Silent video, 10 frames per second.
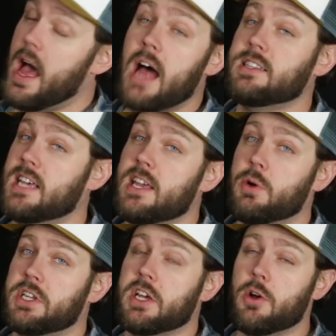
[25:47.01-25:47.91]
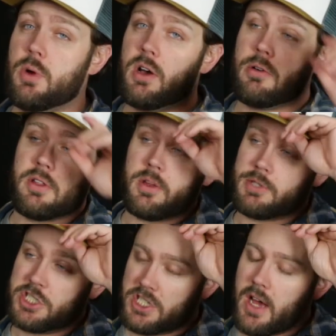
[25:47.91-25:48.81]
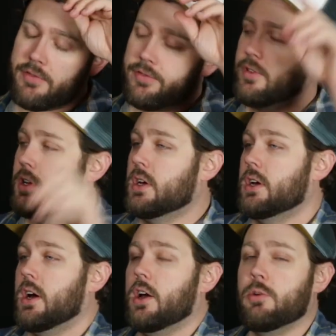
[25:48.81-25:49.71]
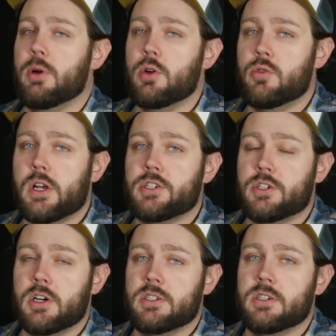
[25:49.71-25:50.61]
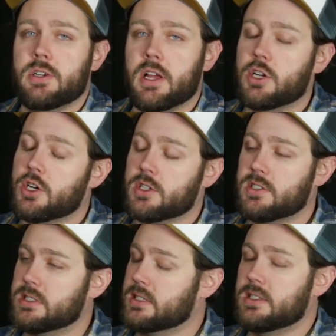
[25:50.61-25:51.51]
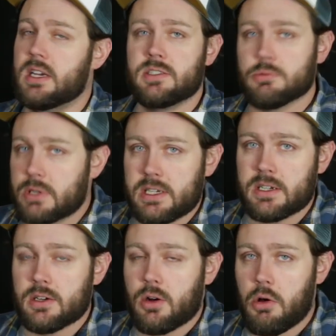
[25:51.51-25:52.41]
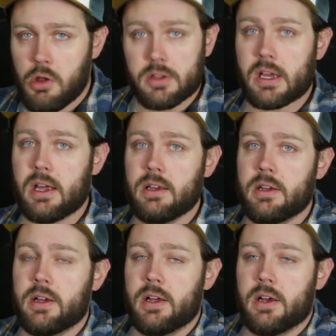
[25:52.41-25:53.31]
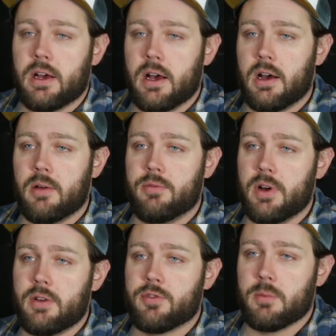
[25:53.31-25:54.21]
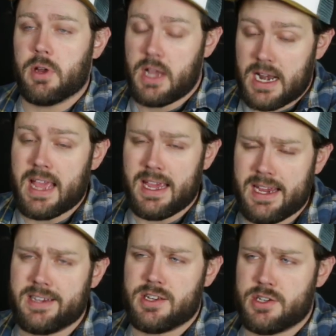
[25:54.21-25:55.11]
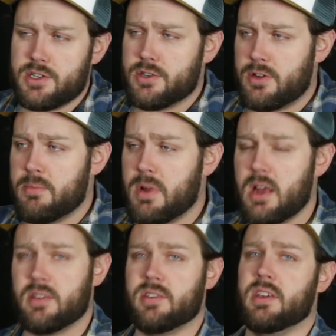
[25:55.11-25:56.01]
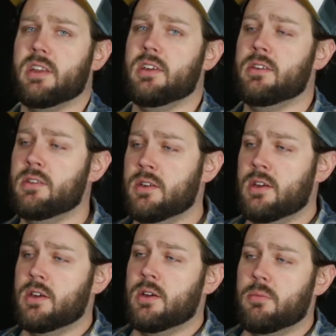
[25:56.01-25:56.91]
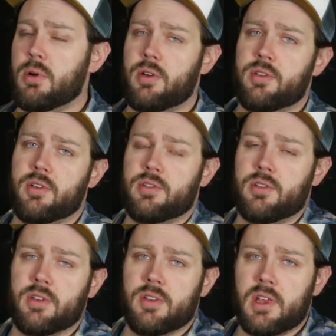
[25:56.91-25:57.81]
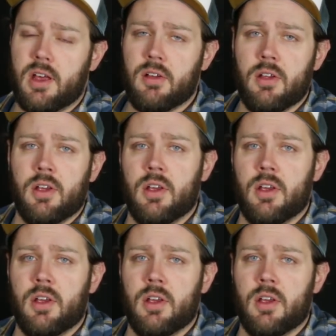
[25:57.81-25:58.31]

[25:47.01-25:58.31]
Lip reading: I'll tell you what they go well with. I'm a chef. I own my own restaurant. I cook 6 days a week, all day. I'm very familiar, and I eat too. I'm not a skinny person, as you can tell.